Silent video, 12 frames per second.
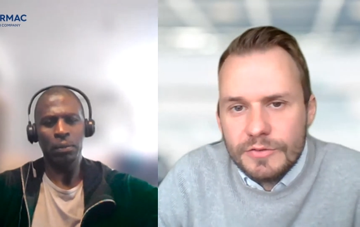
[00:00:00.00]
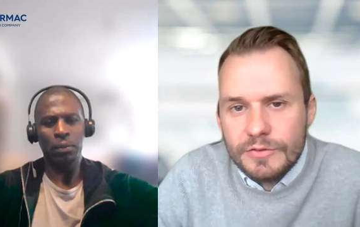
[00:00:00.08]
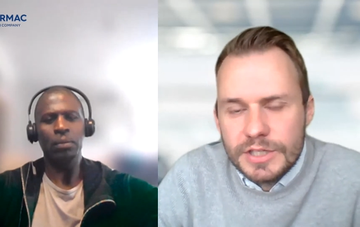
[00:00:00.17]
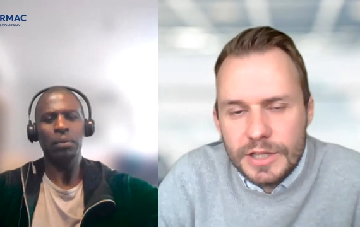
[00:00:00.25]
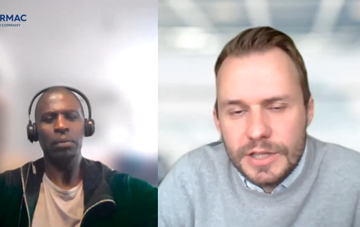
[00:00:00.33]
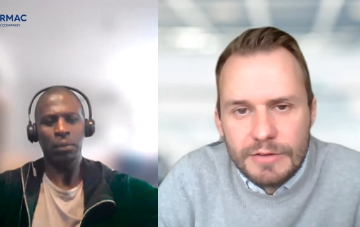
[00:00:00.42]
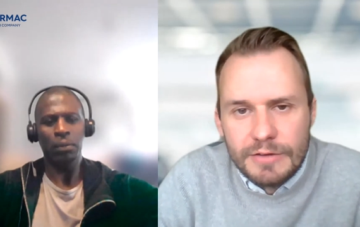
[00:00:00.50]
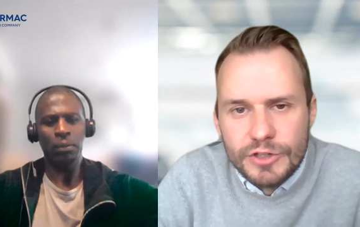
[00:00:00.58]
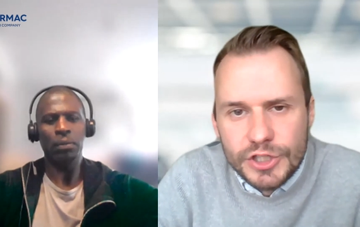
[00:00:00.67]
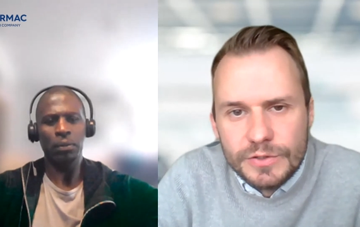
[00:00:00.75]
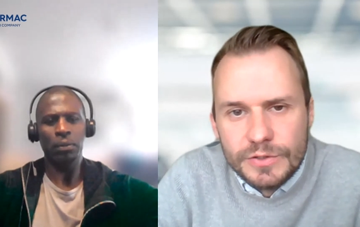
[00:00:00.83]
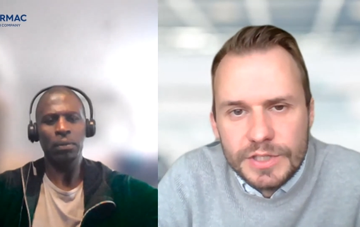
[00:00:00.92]
Speaker 1: Obviously, that
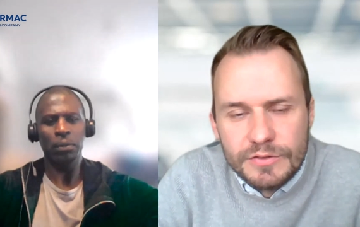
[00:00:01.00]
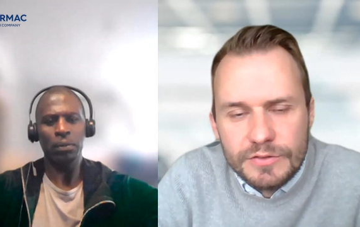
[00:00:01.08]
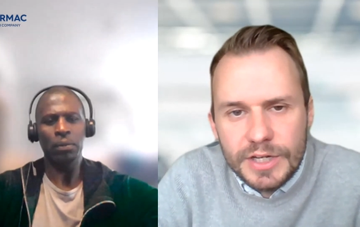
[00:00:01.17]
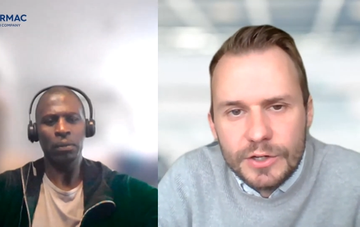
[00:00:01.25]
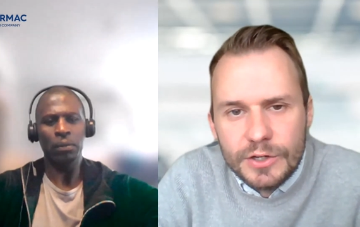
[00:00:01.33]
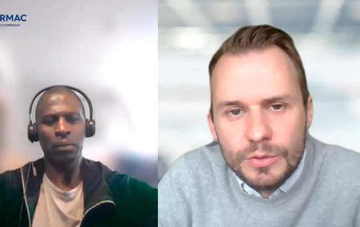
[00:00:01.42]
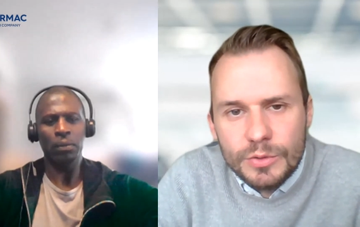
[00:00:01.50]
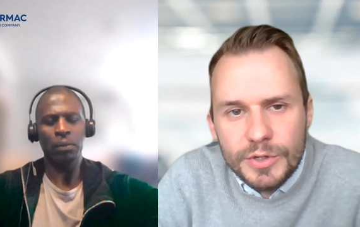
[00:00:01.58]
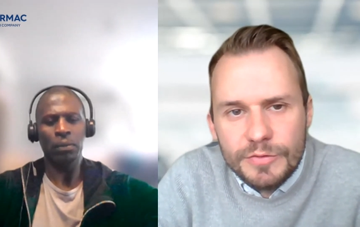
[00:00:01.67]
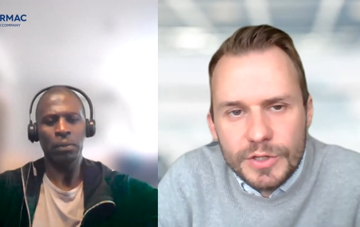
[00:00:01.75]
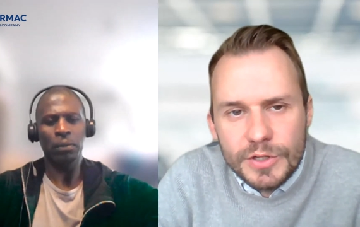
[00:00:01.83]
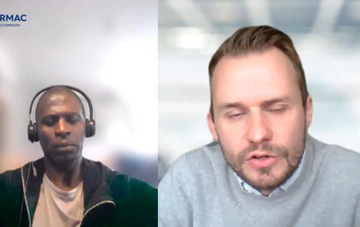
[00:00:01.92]
reduces vehicle
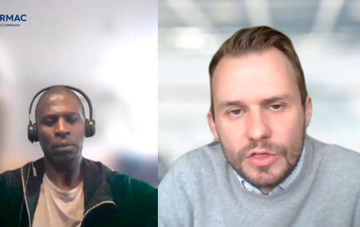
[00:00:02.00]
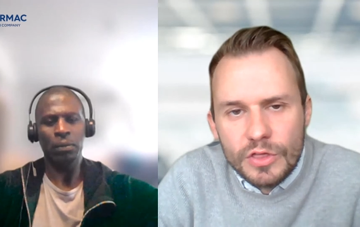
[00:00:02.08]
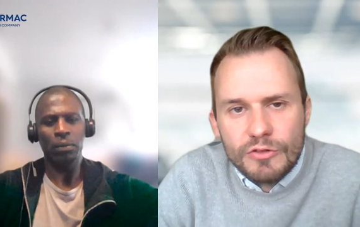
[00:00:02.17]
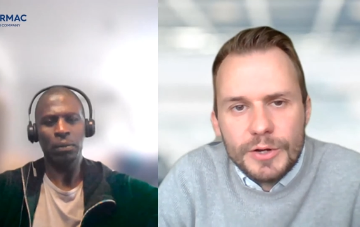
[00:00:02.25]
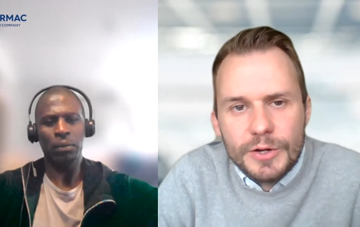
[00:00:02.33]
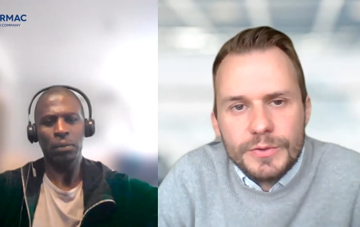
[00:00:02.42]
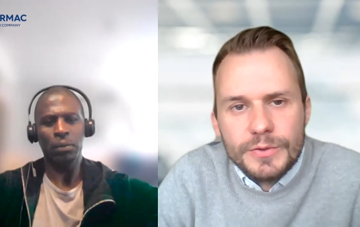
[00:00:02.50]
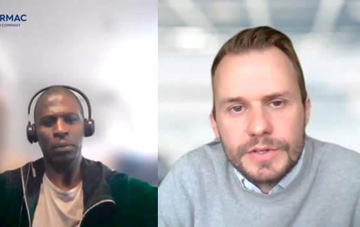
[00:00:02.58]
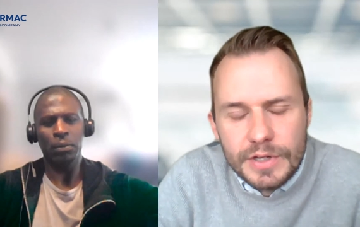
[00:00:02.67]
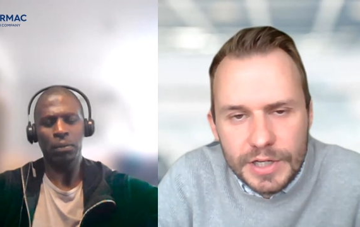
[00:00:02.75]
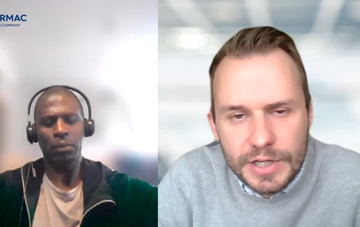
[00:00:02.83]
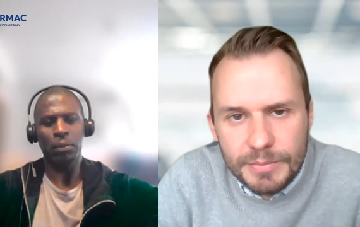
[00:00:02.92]
movement on the road
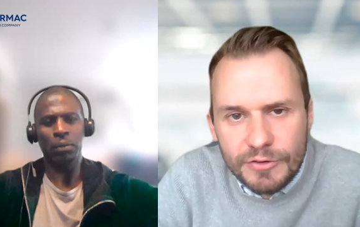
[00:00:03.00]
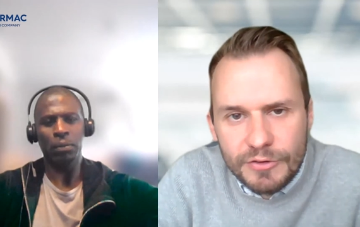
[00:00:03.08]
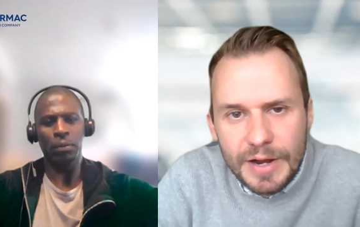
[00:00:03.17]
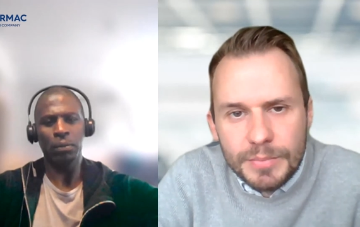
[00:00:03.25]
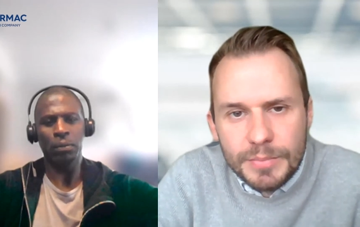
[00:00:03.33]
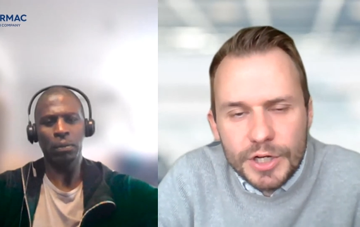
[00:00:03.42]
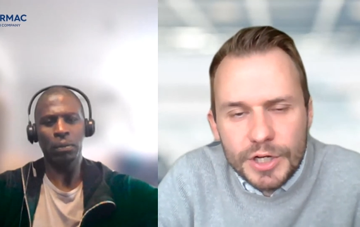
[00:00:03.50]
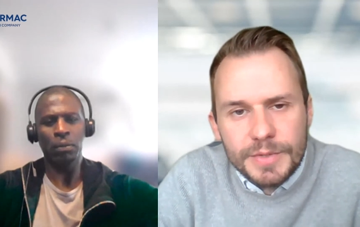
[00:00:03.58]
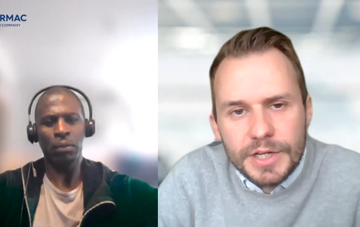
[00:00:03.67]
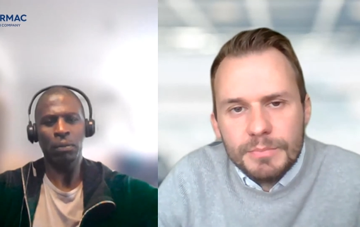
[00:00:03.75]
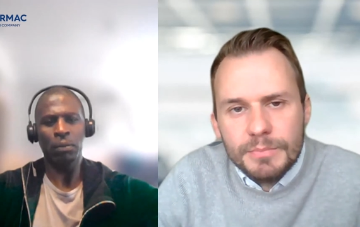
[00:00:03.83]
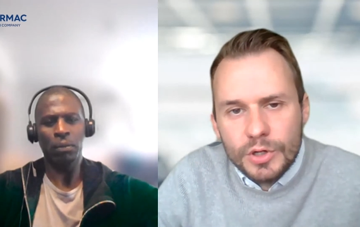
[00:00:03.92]
um, around
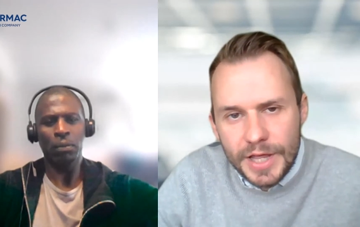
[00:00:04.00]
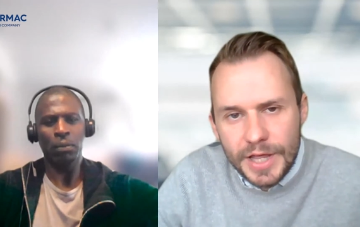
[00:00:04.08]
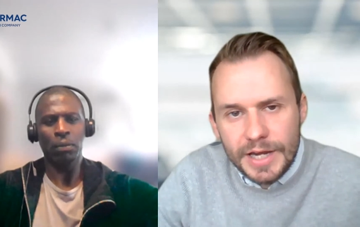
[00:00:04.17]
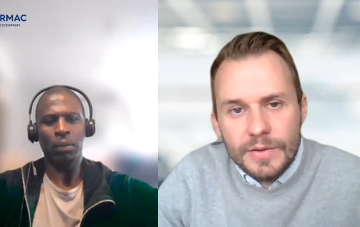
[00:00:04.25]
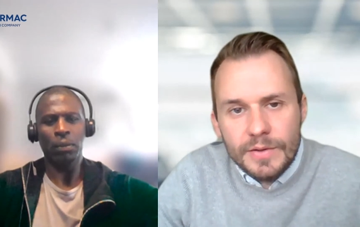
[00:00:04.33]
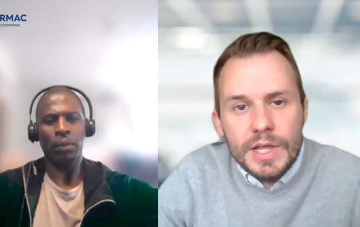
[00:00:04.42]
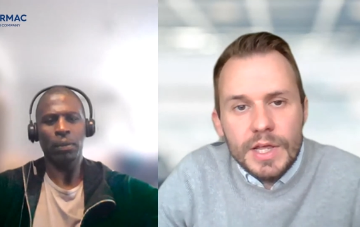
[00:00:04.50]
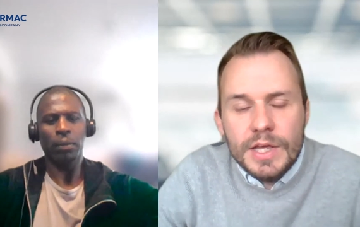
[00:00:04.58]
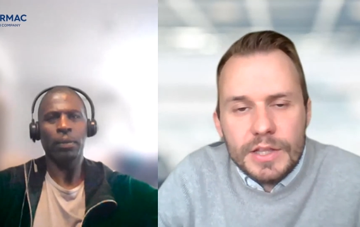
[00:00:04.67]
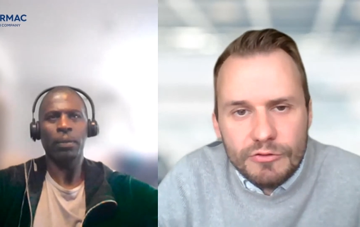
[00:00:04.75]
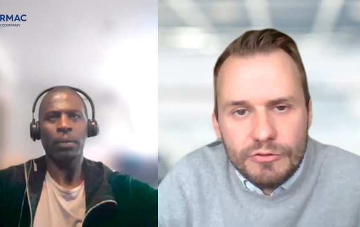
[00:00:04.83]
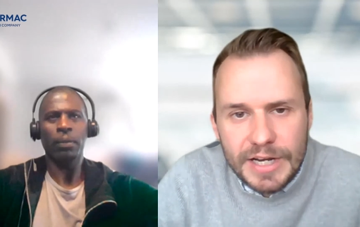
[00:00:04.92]
Birmingham, but then
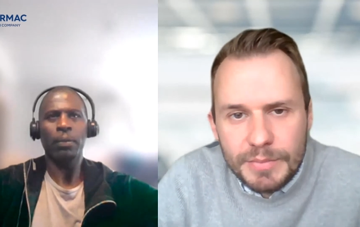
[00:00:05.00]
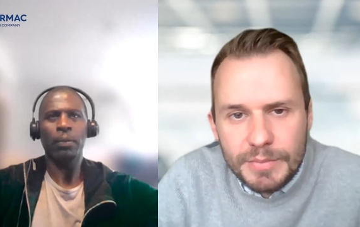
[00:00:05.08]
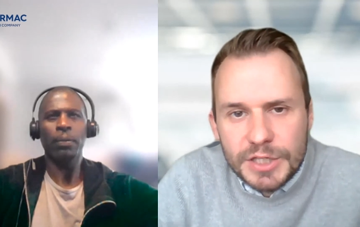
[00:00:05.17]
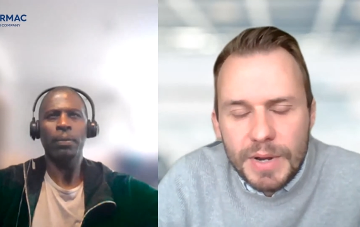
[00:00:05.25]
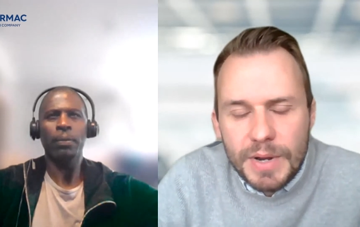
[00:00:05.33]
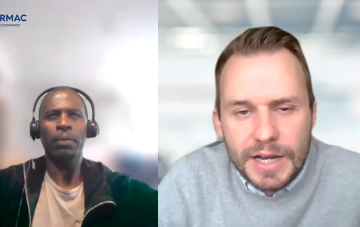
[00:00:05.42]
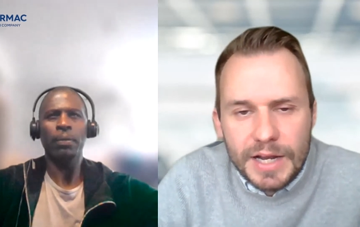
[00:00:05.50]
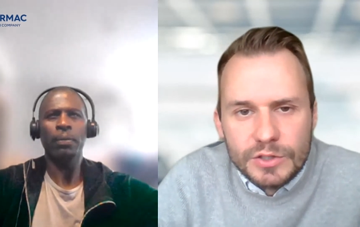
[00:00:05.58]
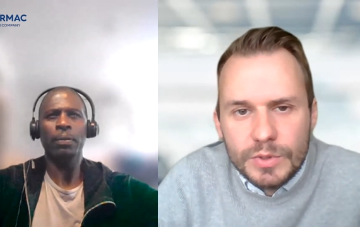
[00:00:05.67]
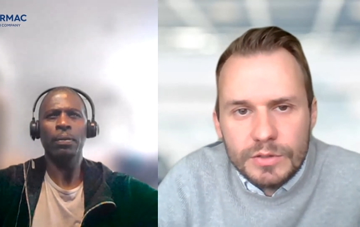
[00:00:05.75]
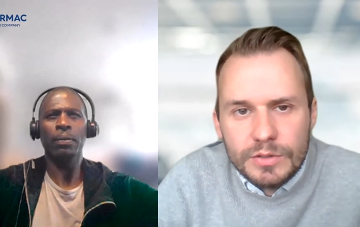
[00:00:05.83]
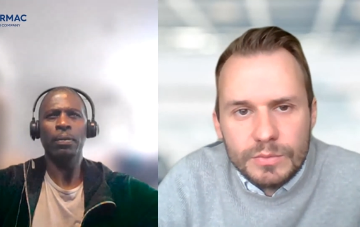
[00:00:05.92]
the ready mix plant
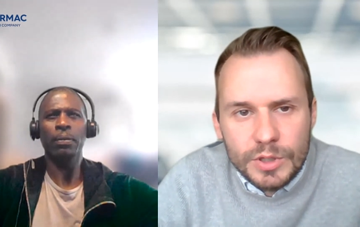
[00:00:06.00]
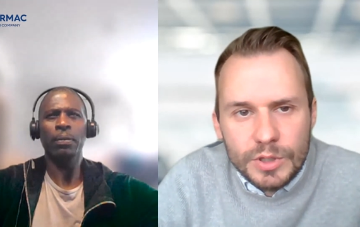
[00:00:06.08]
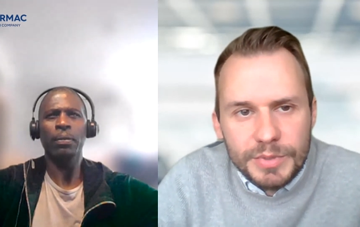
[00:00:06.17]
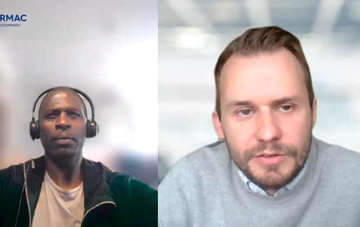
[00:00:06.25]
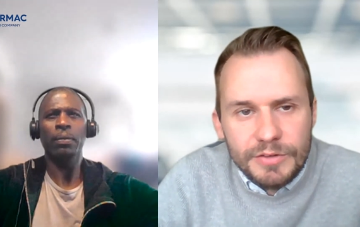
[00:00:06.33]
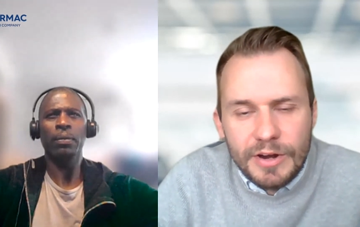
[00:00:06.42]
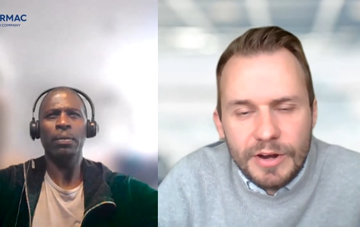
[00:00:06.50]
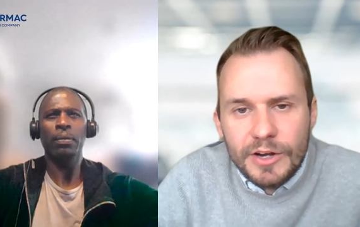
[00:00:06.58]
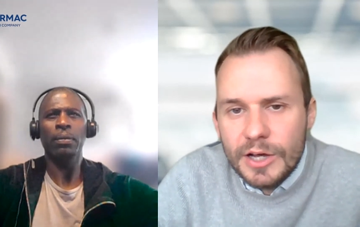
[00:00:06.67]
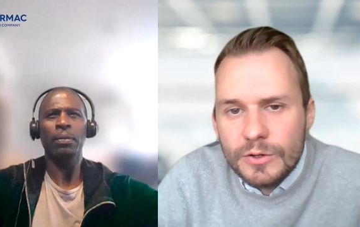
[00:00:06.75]
will will be very